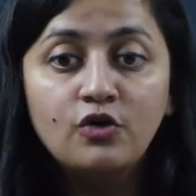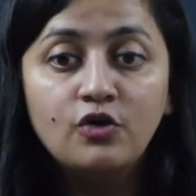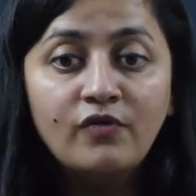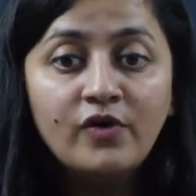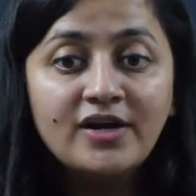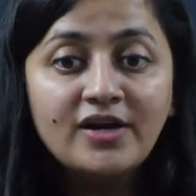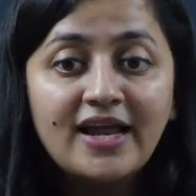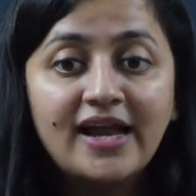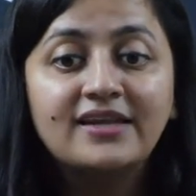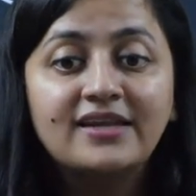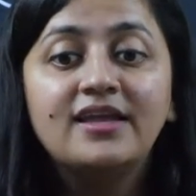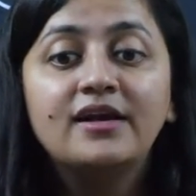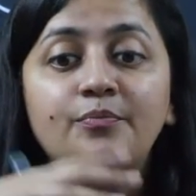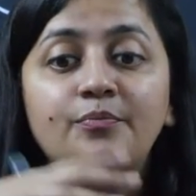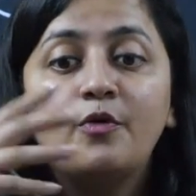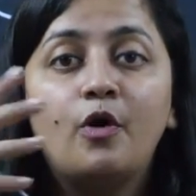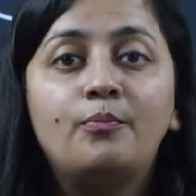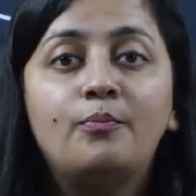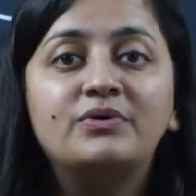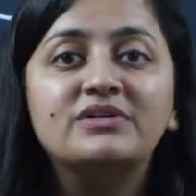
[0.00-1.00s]
you won't get
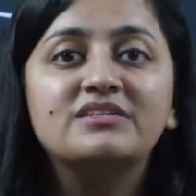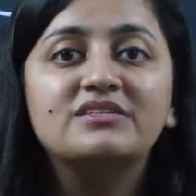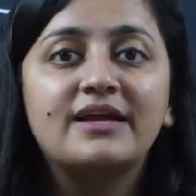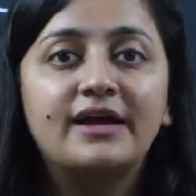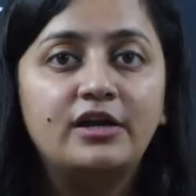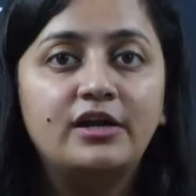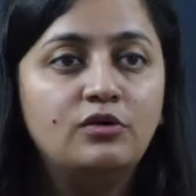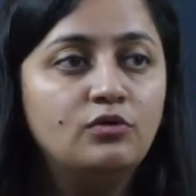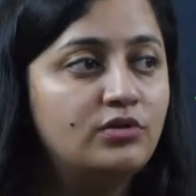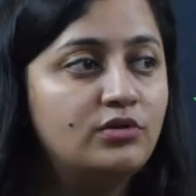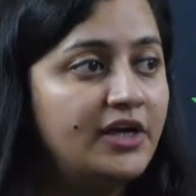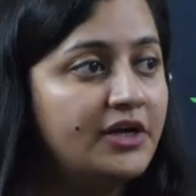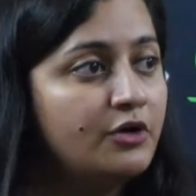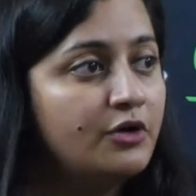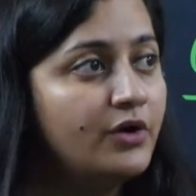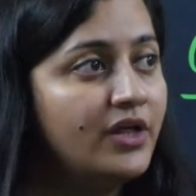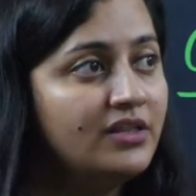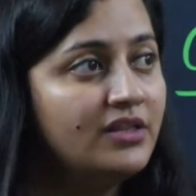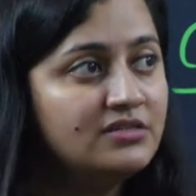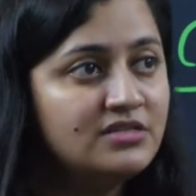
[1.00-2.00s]
that proper schedule
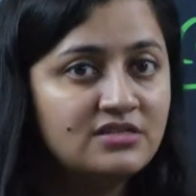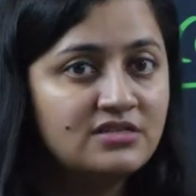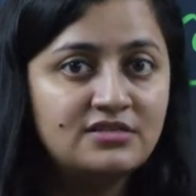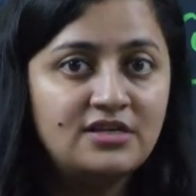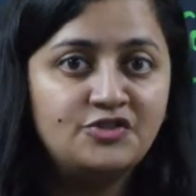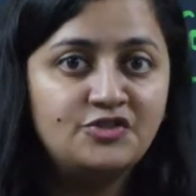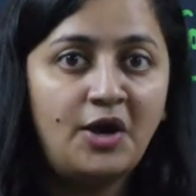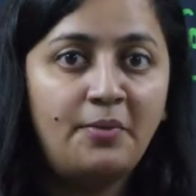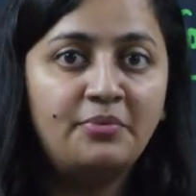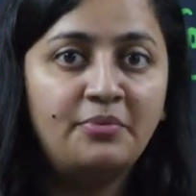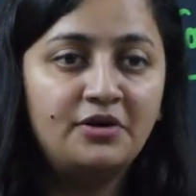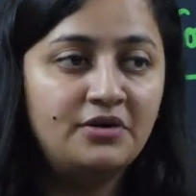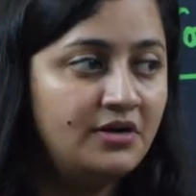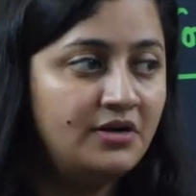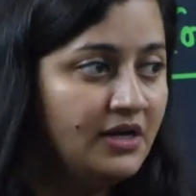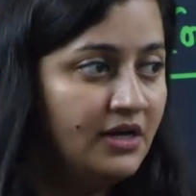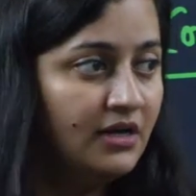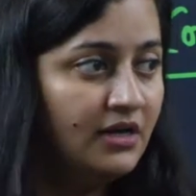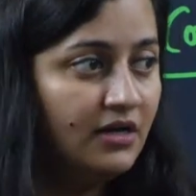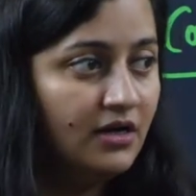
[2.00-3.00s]
that today this is the chapter
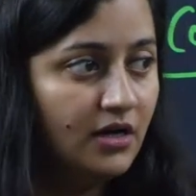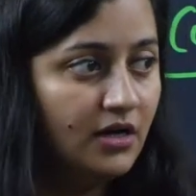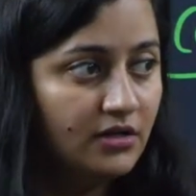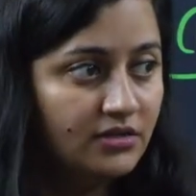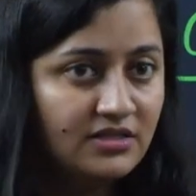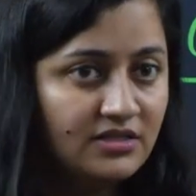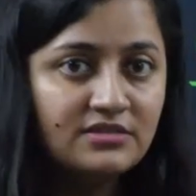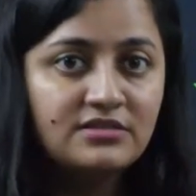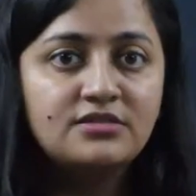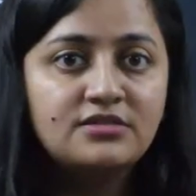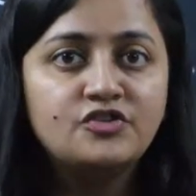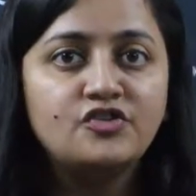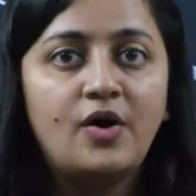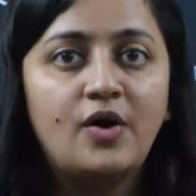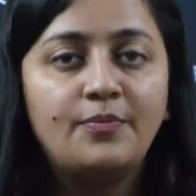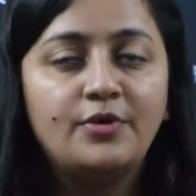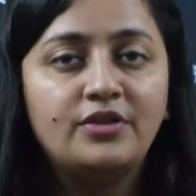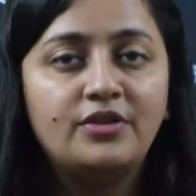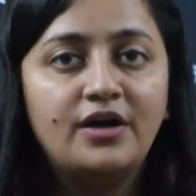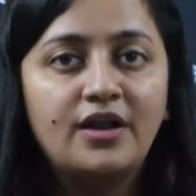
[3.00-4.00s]
uh, this is the
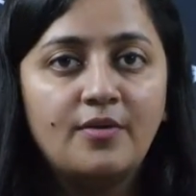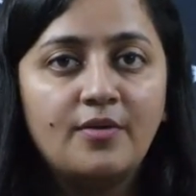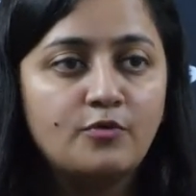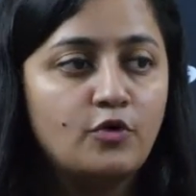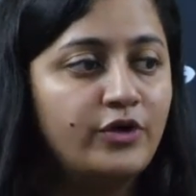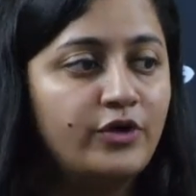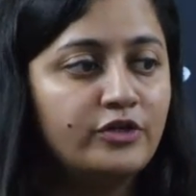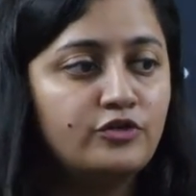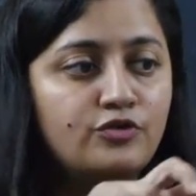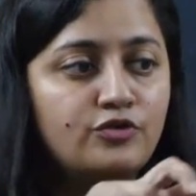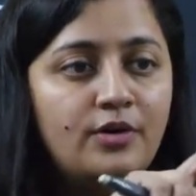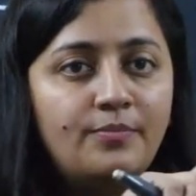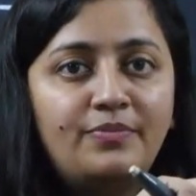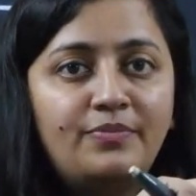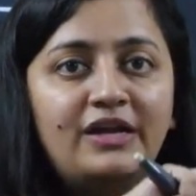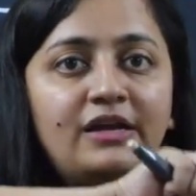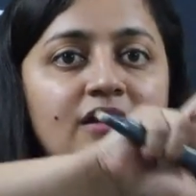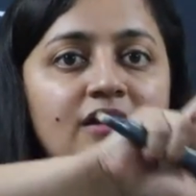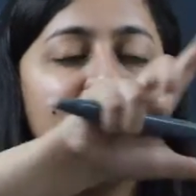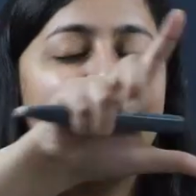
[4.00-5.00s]
chapter that i'm going to
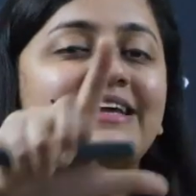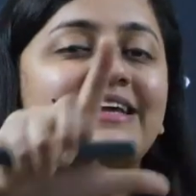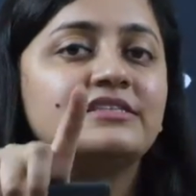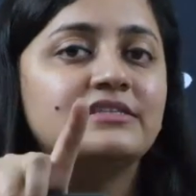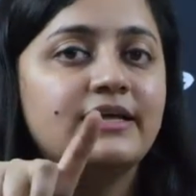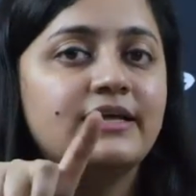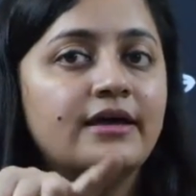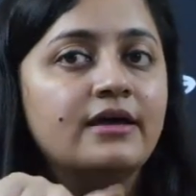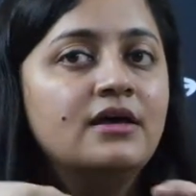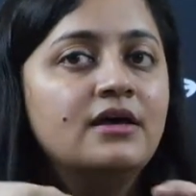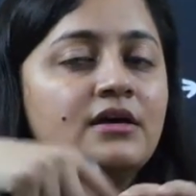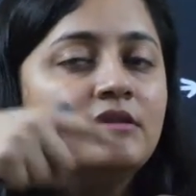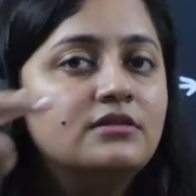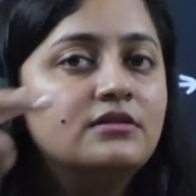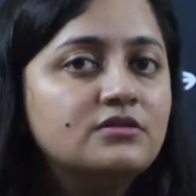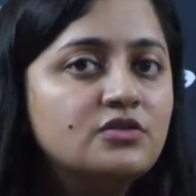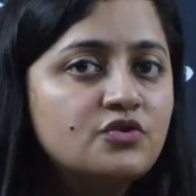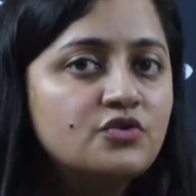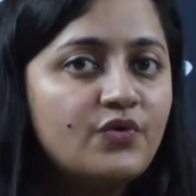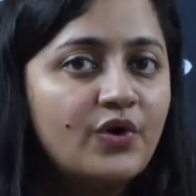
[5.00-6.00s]
complete next day
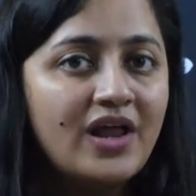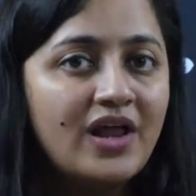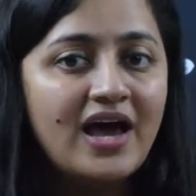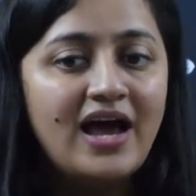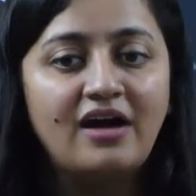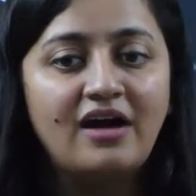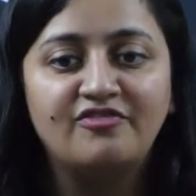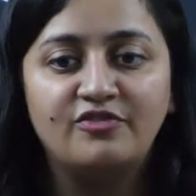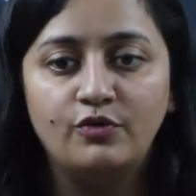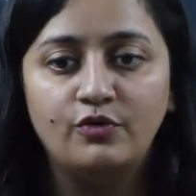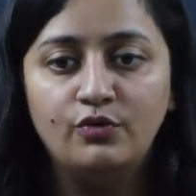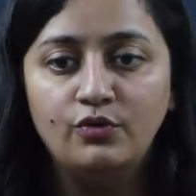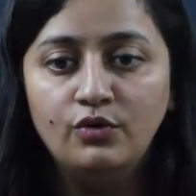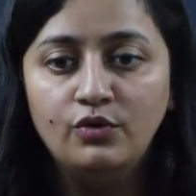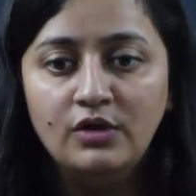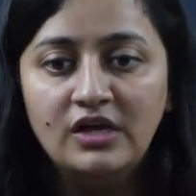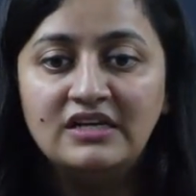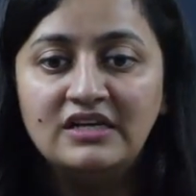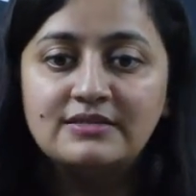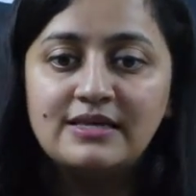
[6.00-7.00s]
this is what i have to
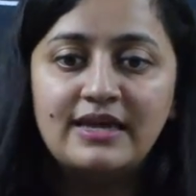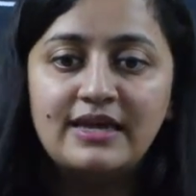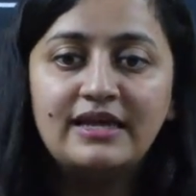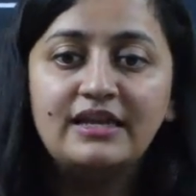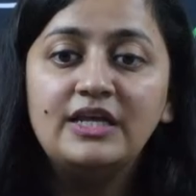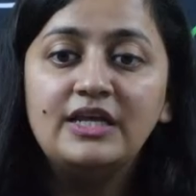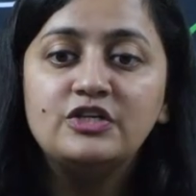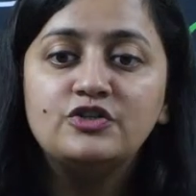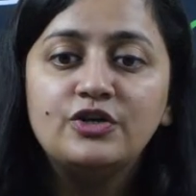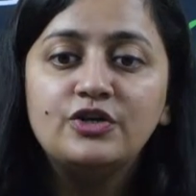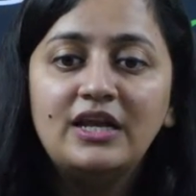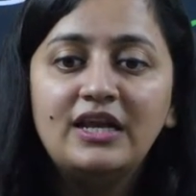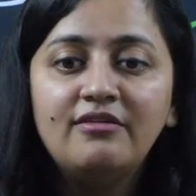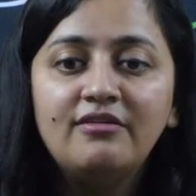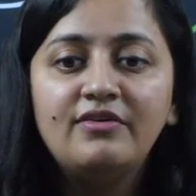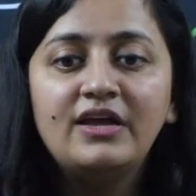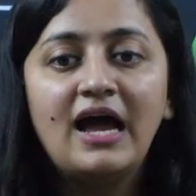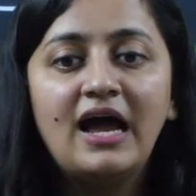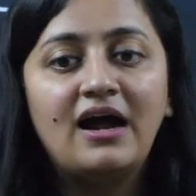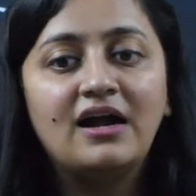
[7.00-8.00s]
do see
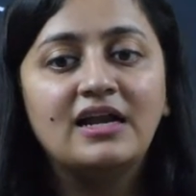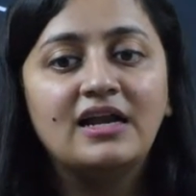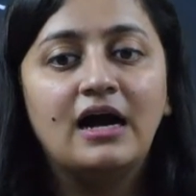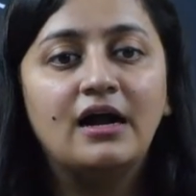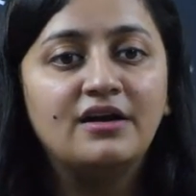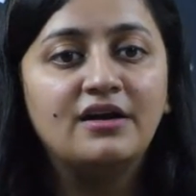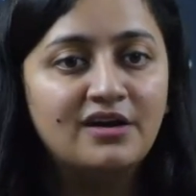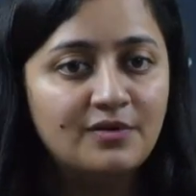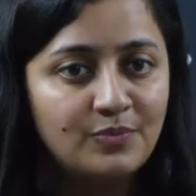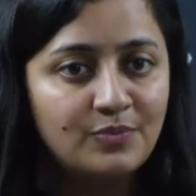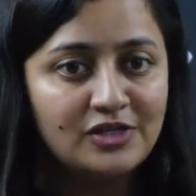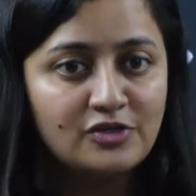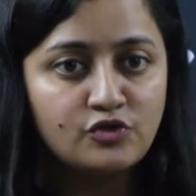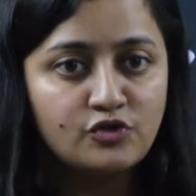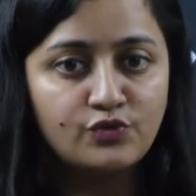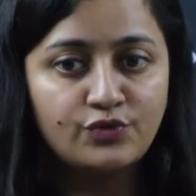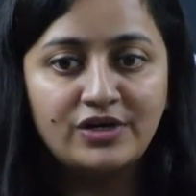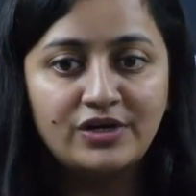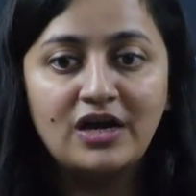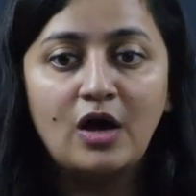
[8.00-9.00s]
initially we had 100 plus
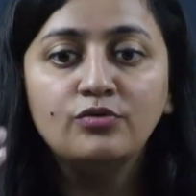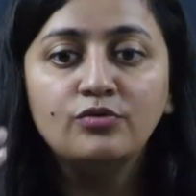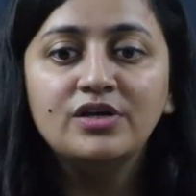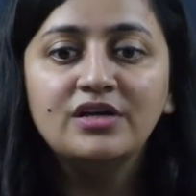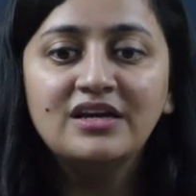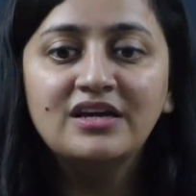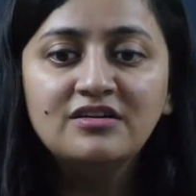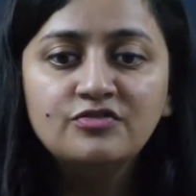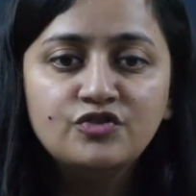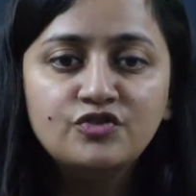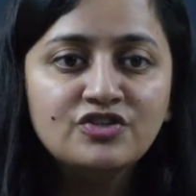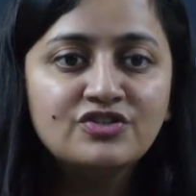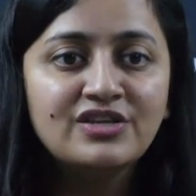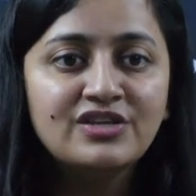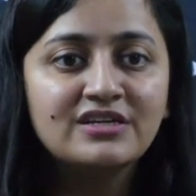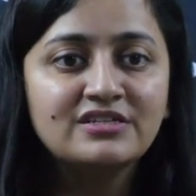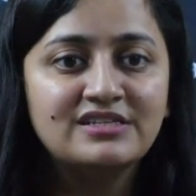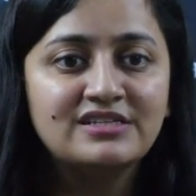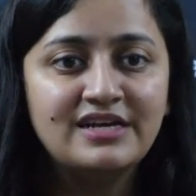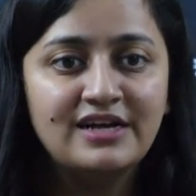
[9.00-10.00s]
students now there are
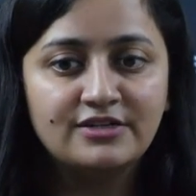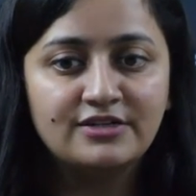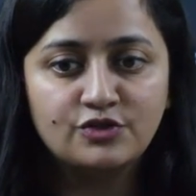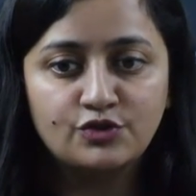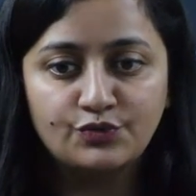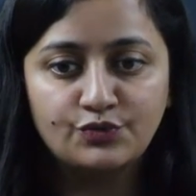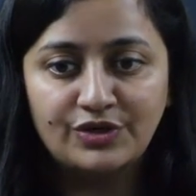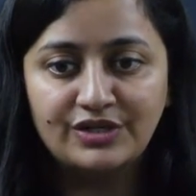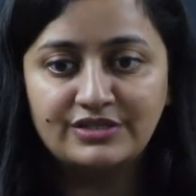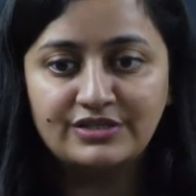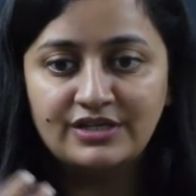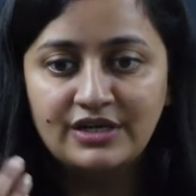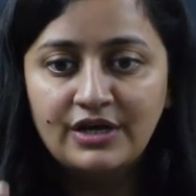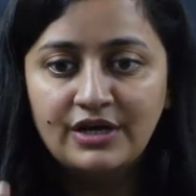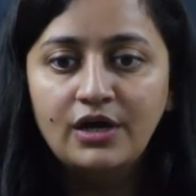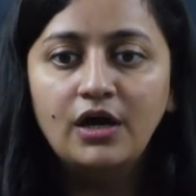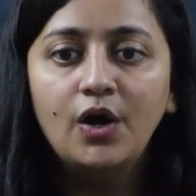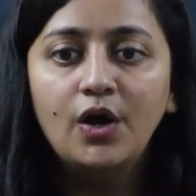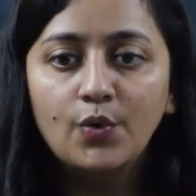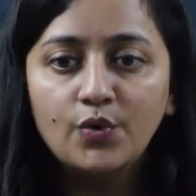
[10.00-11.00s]
just 68 students
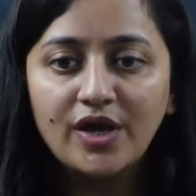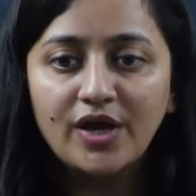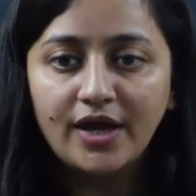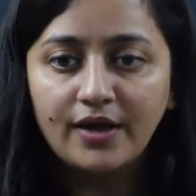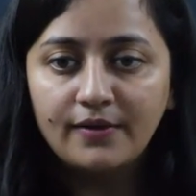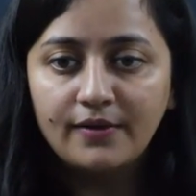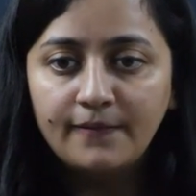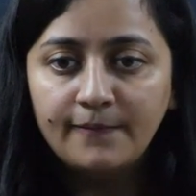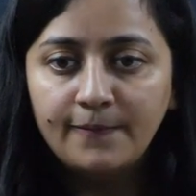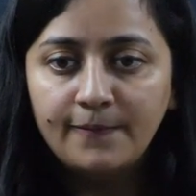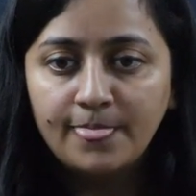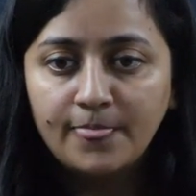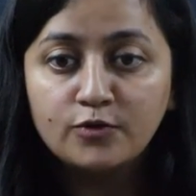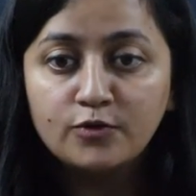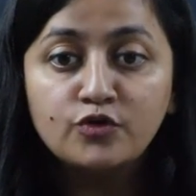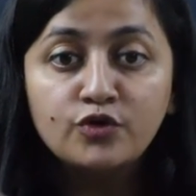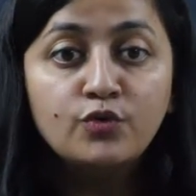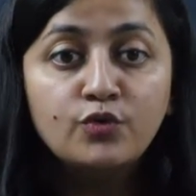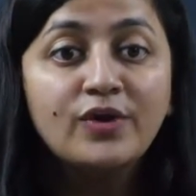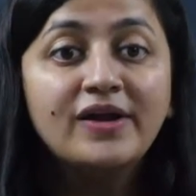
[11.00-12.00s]
okay
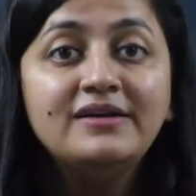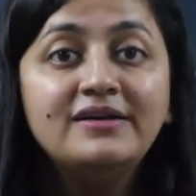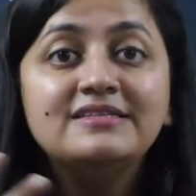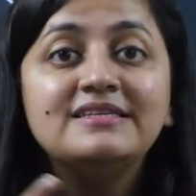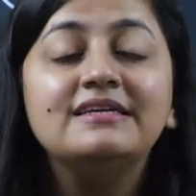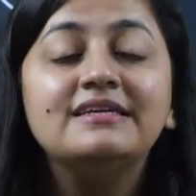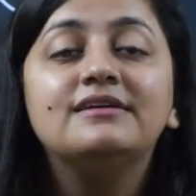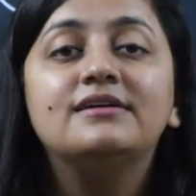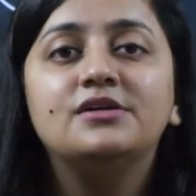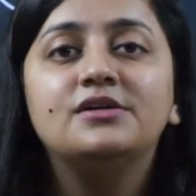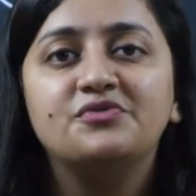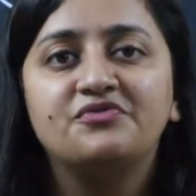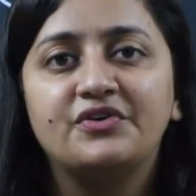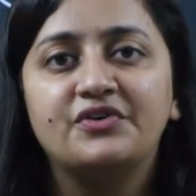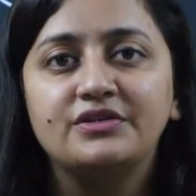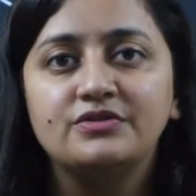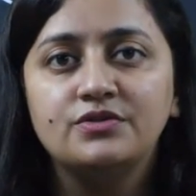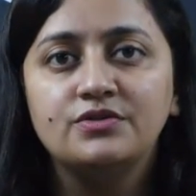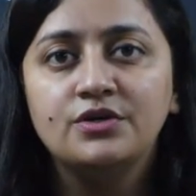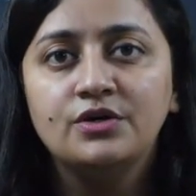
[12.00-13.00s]
so you can see the
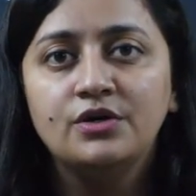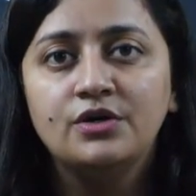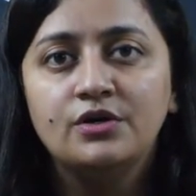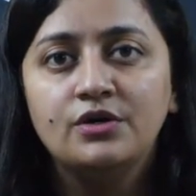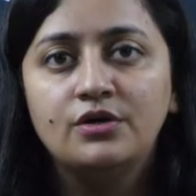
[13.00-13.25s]
difference